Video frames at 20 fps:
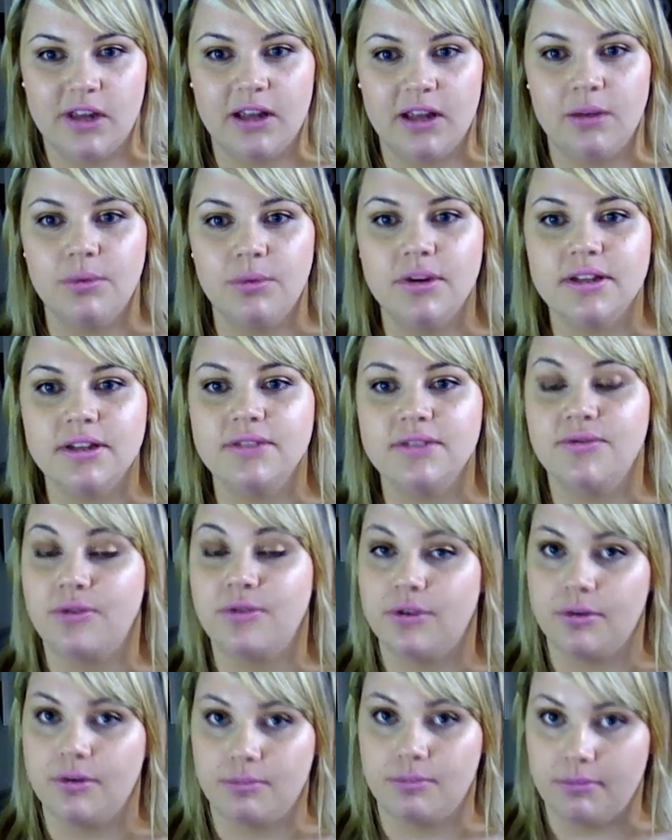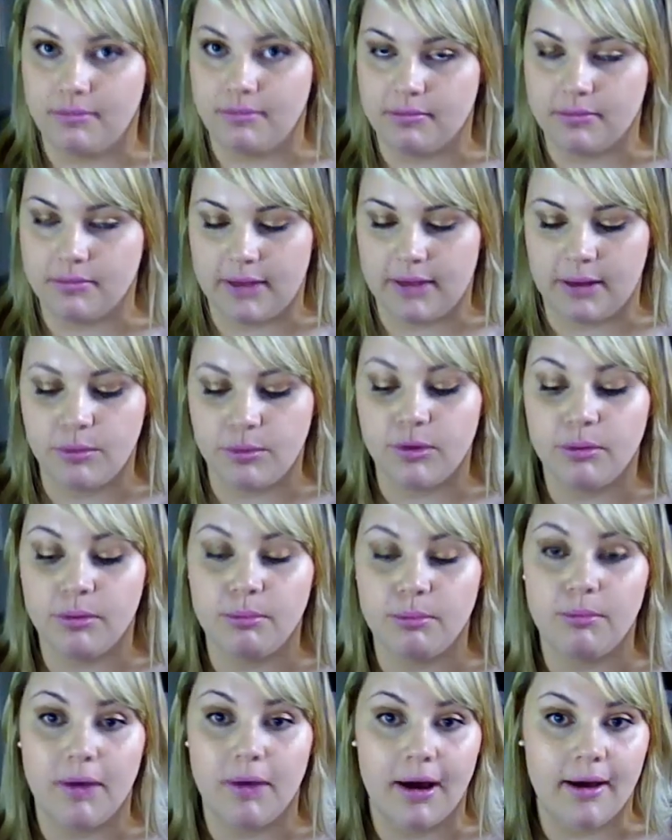it was for, like, with
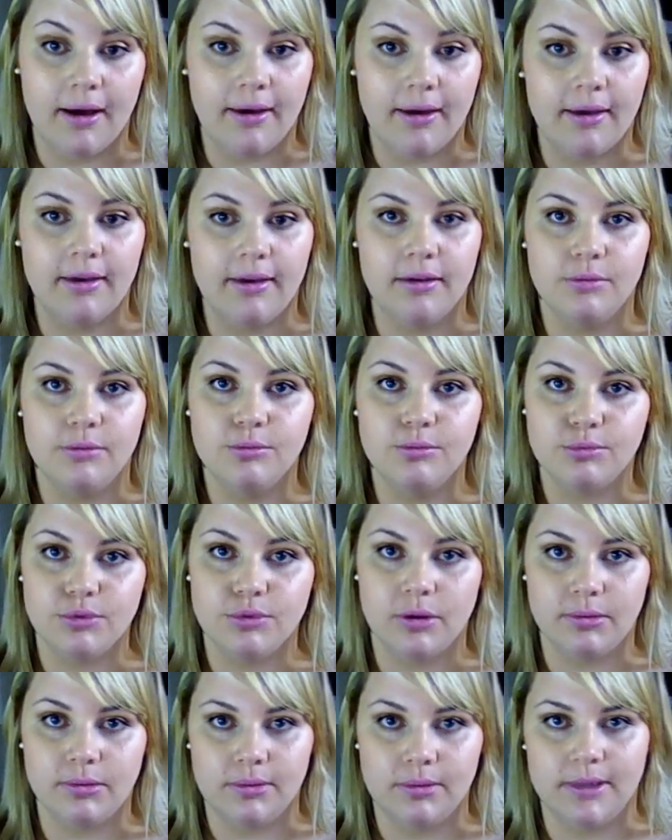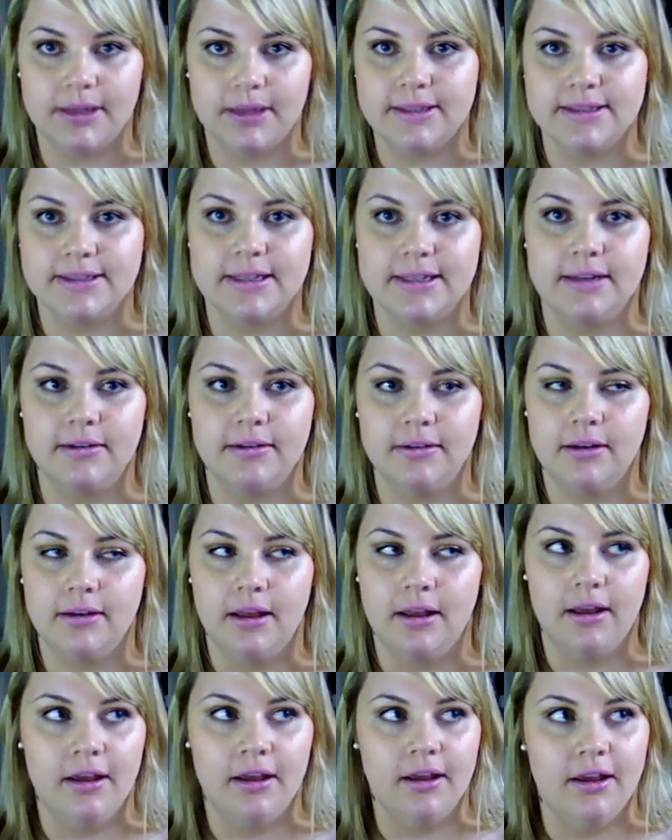my problematic skin
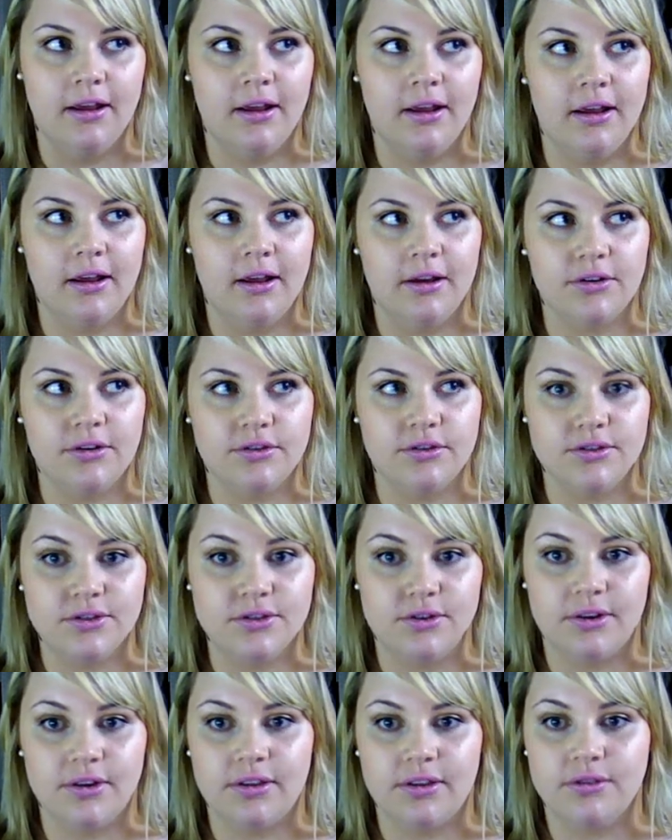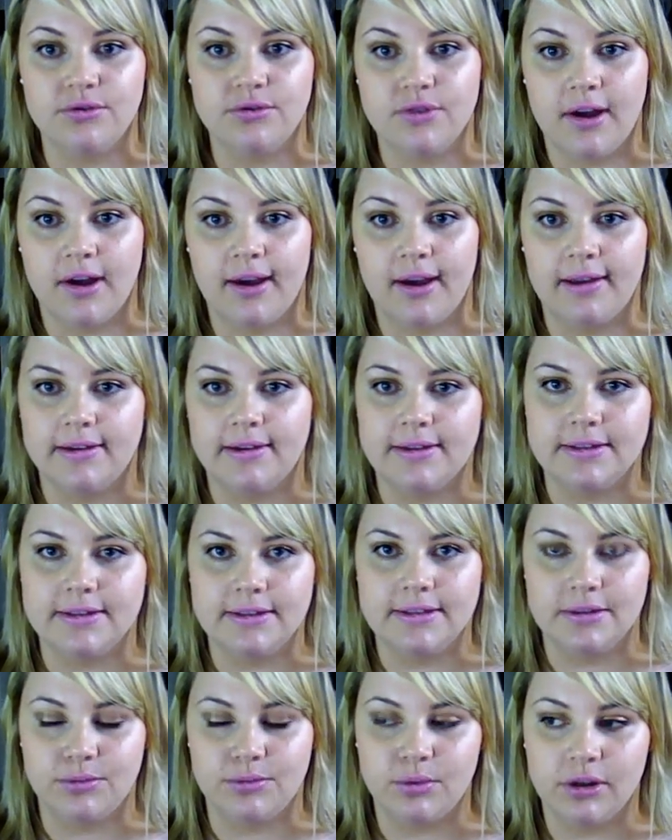concerning the
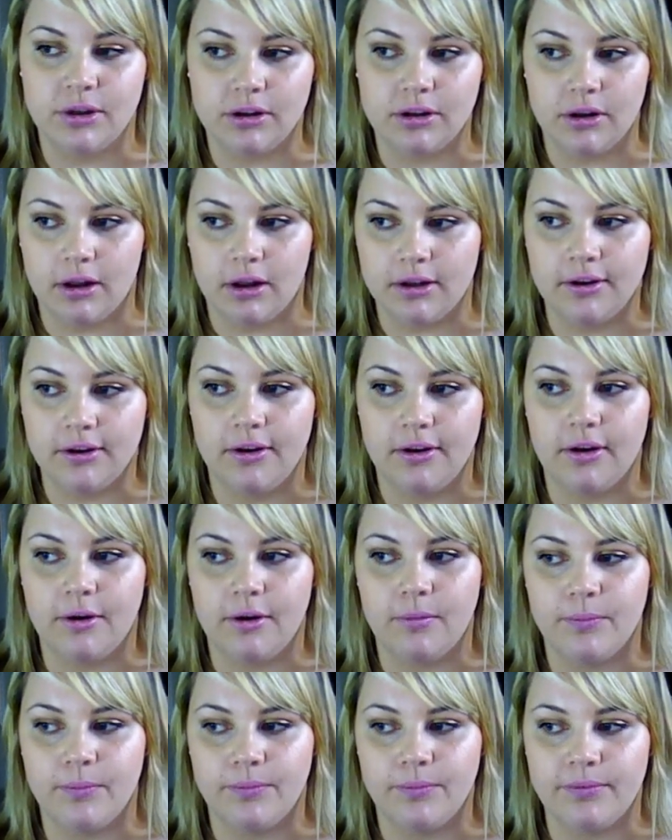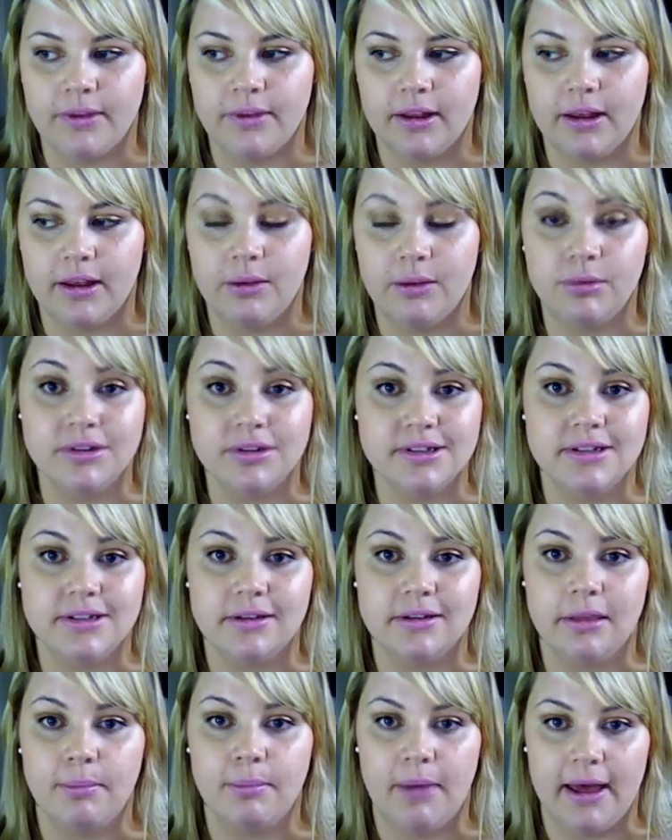dryness and whatnot, it was
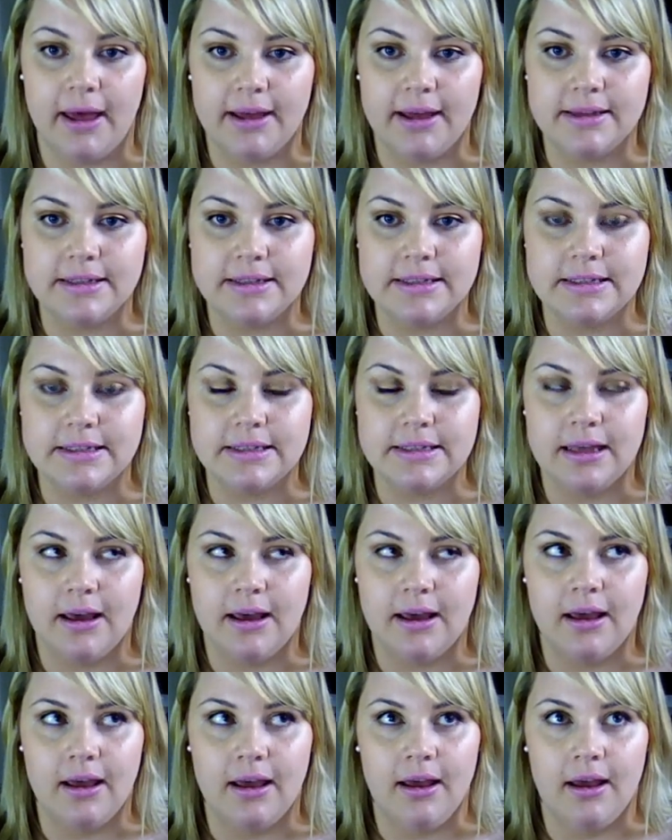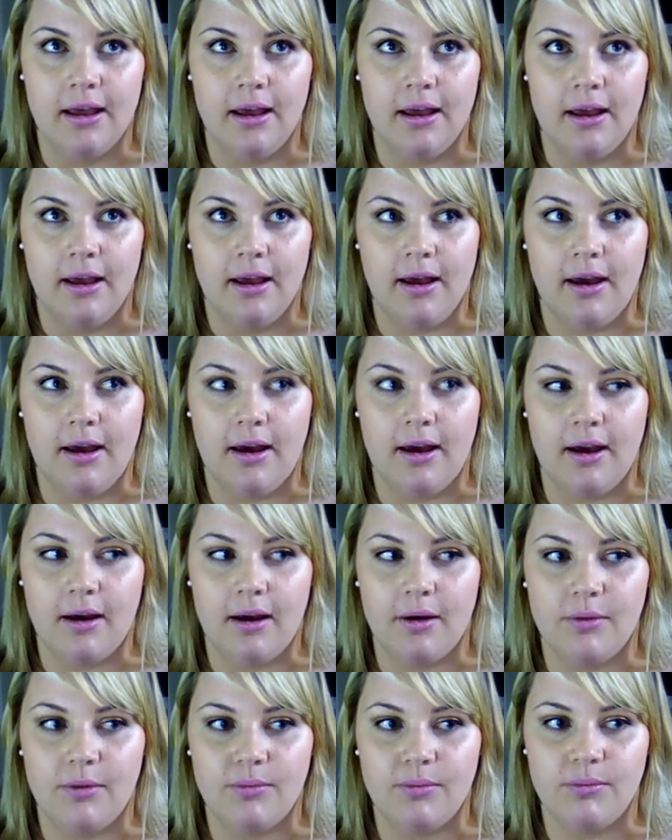still the best,
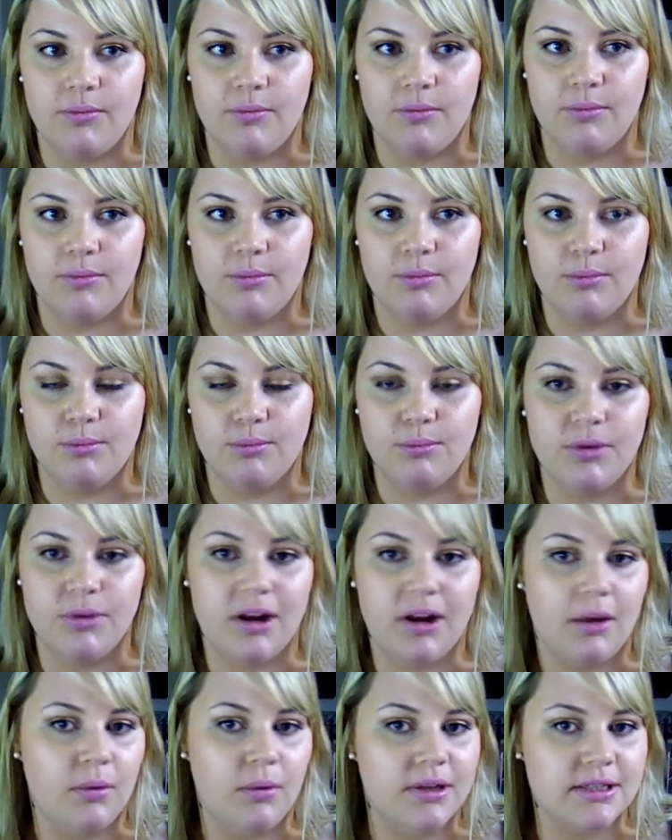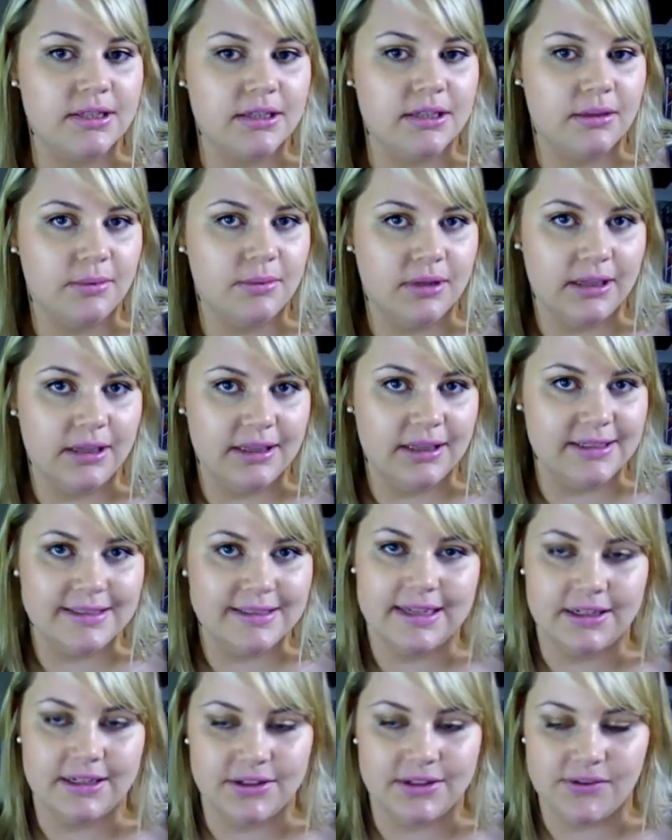but I wasn't completely
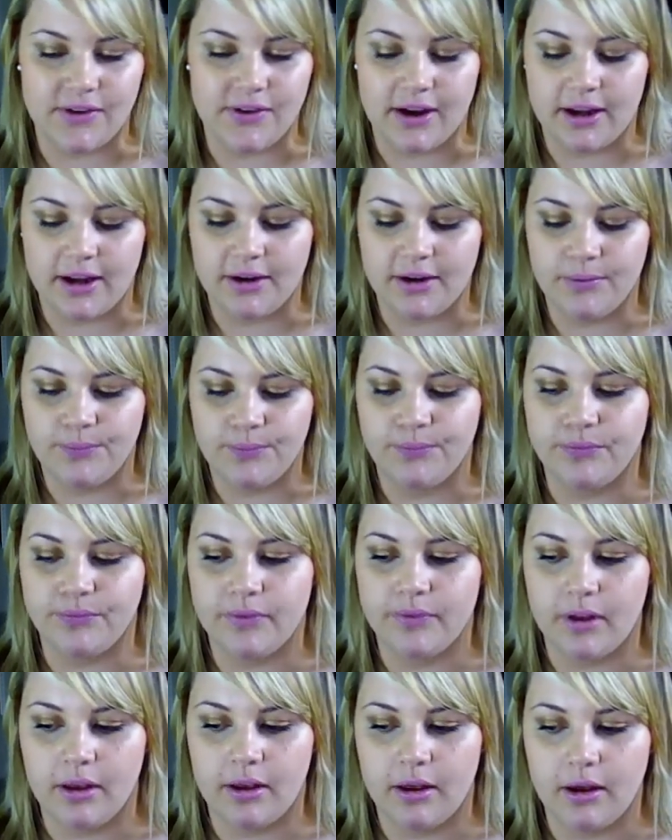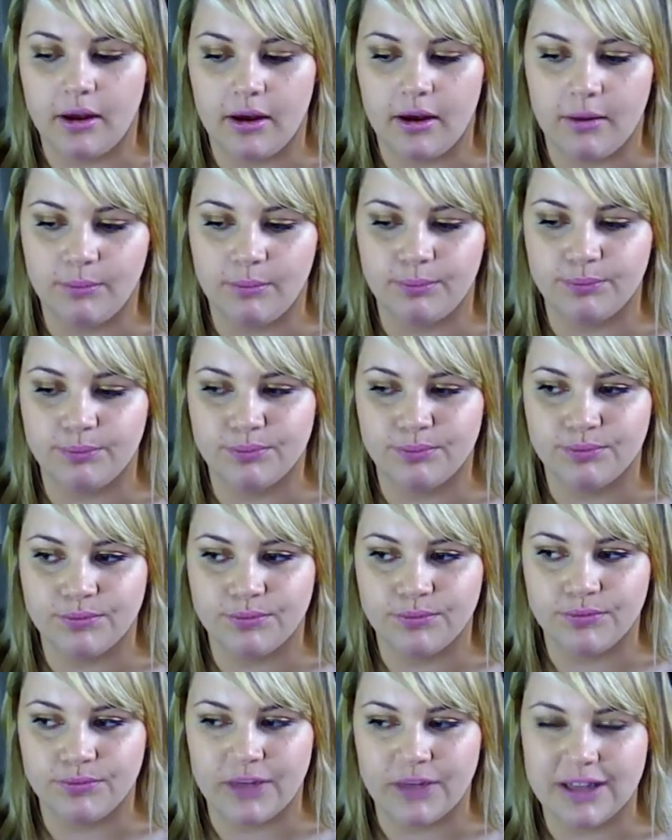satisfied.
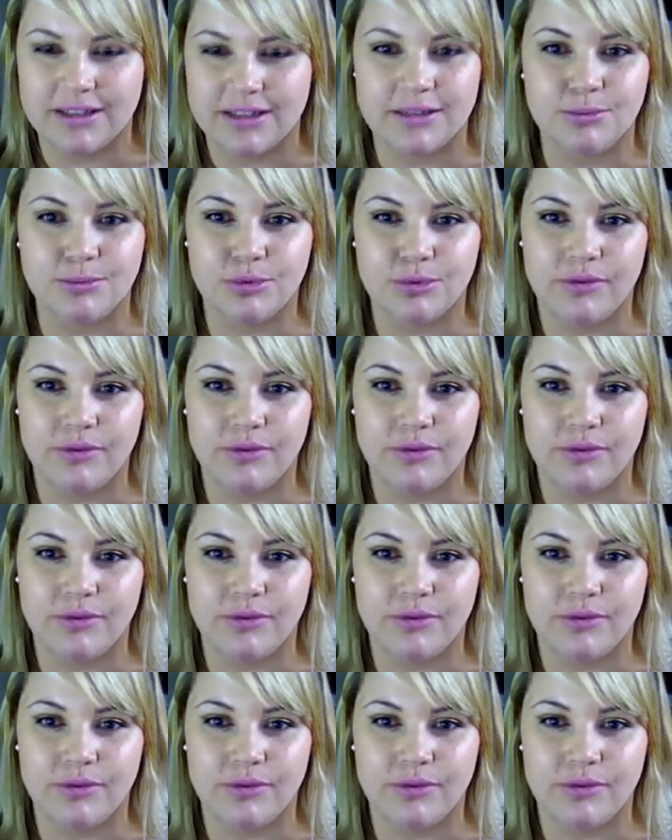It didn't